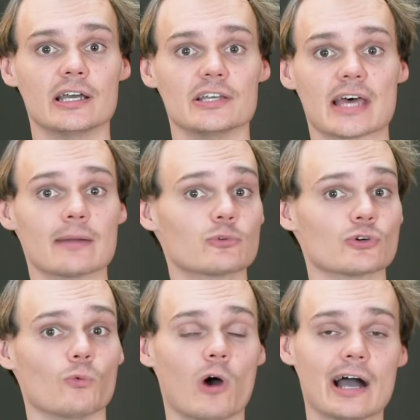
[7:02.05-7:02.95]
is able to
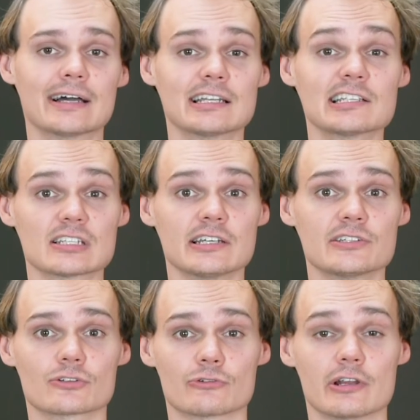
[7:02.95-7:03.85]
wirelessly
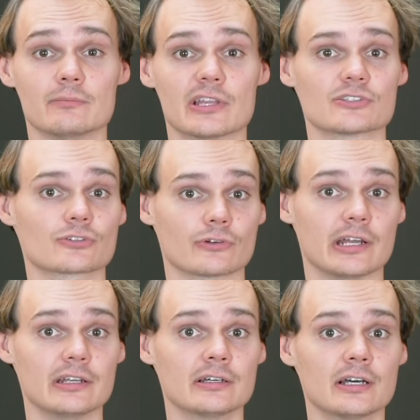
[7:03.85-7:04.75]
stream their
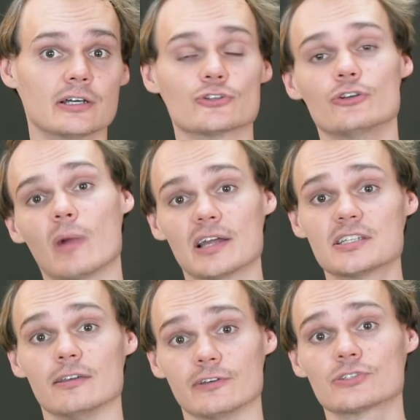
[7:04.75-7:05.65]
screen to my
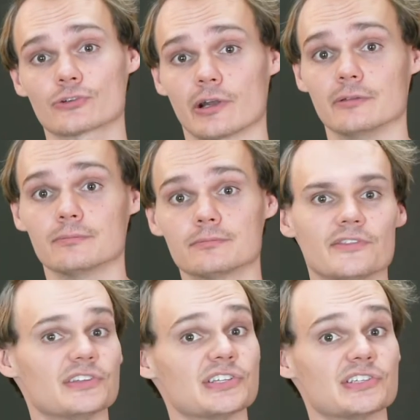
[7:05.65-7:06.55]
TV screen.
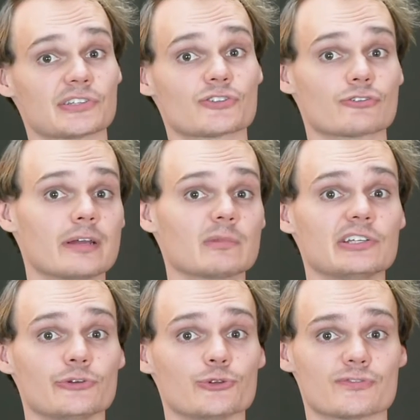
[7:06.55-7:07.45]
This is extremely
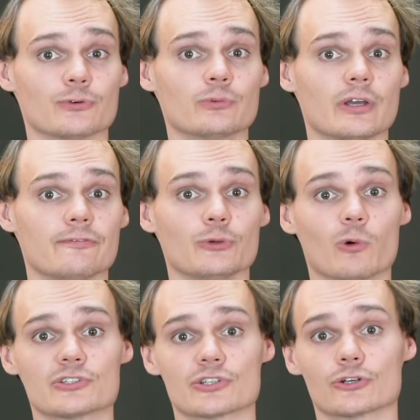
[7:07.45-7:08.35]
useful if you
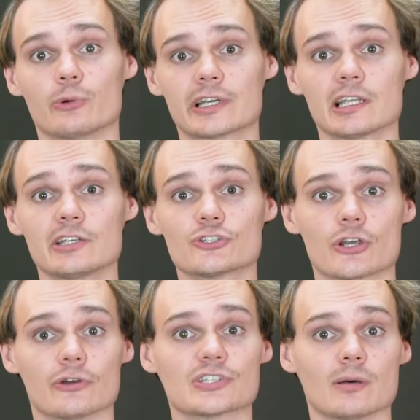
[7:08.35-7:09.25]
want to quickly
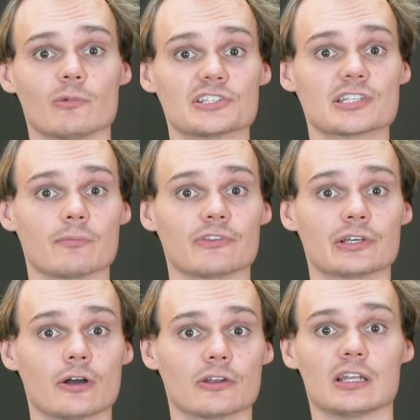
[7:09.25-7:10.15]
show someone
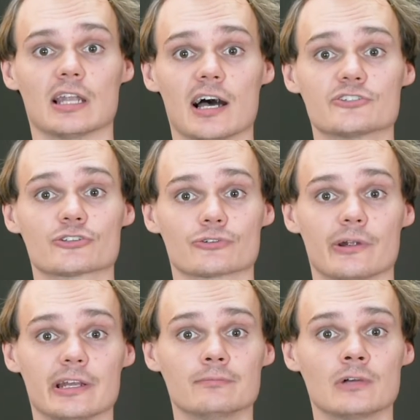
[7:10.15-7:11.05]
something on a larger
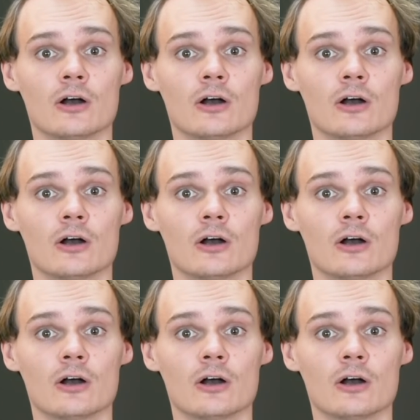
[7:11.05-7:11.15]
screen,